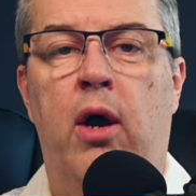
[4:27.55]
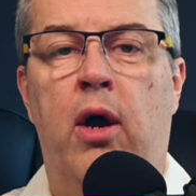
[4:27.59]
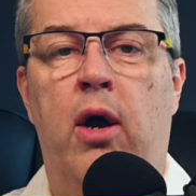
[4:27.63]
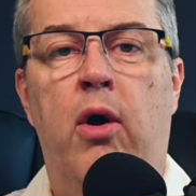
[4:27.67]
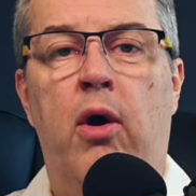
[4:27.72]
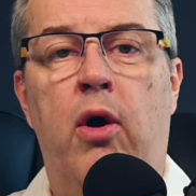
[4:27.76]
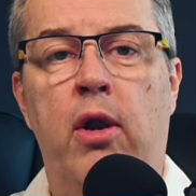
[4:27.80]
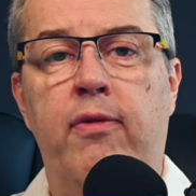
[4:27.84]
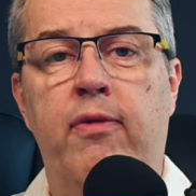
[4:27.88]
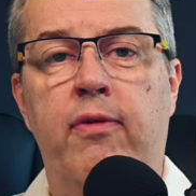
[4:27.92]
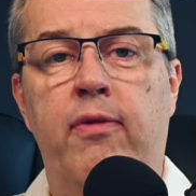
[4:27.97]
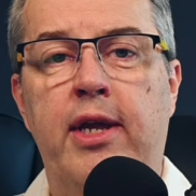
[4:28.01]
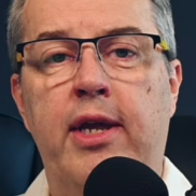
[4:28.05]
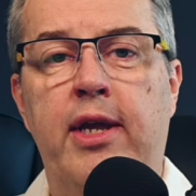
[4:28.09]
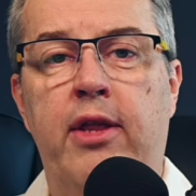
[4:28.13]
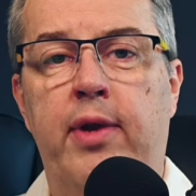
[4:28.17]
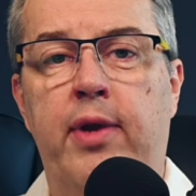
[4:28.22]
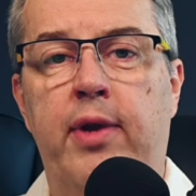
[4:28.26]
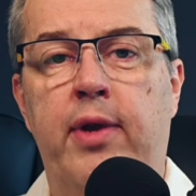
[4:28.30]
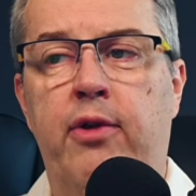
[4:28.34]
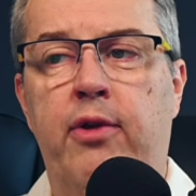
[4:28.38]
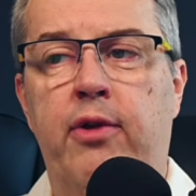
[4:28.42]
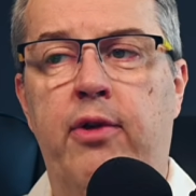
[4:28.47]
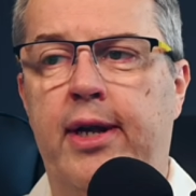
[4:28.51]
All of the other
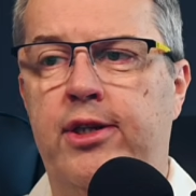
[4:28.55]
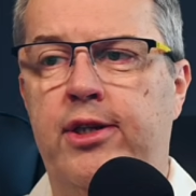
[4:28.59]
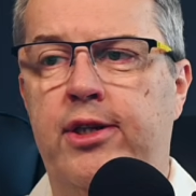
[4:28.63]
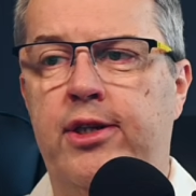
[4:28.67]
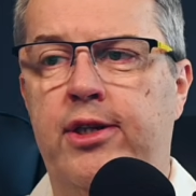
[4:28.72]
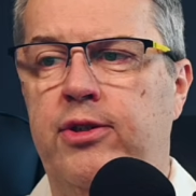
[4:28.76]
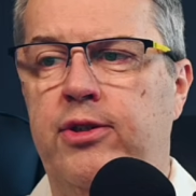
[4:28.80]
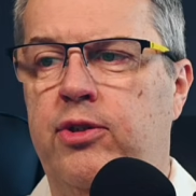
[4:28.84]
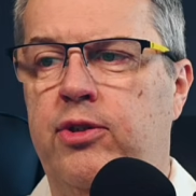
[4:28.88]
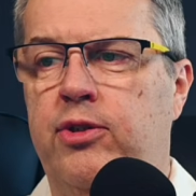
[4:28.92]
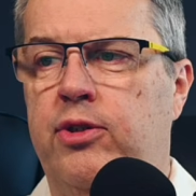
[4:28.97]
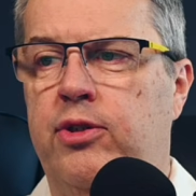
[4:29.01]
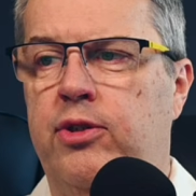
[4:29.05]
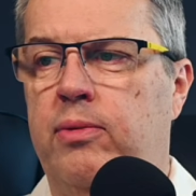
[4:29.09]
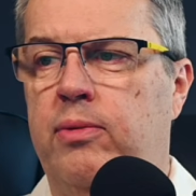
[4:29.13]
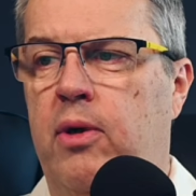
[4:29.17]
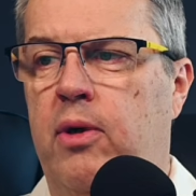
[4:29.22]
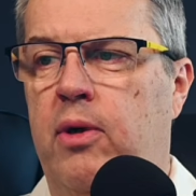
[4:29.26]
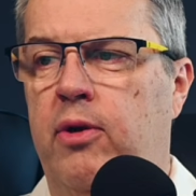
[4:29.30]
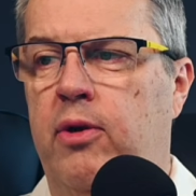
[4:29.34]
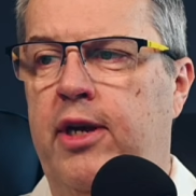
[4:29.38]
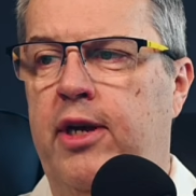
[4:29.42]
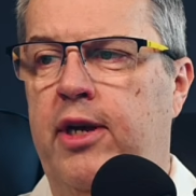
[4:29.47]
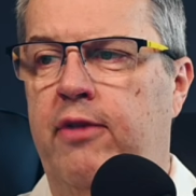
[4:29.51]
integrations
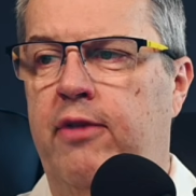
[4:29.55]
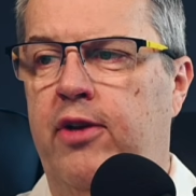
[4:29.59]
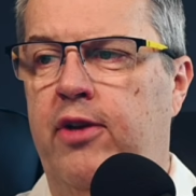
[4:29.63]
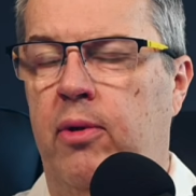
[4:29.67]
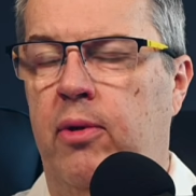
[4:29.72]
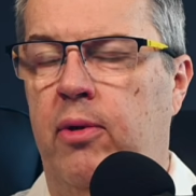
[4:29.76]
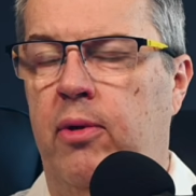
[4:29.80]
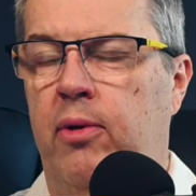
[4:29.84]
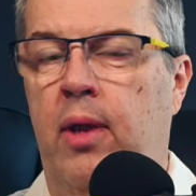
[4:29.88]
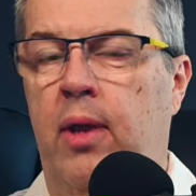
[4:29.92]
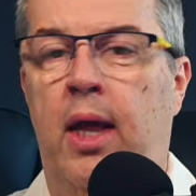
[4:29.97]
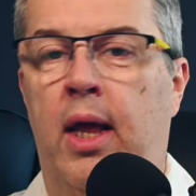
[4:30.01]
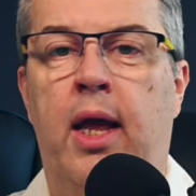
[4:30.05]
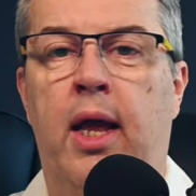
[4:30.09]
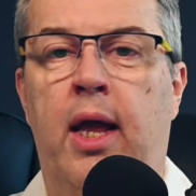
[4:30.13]
are not available.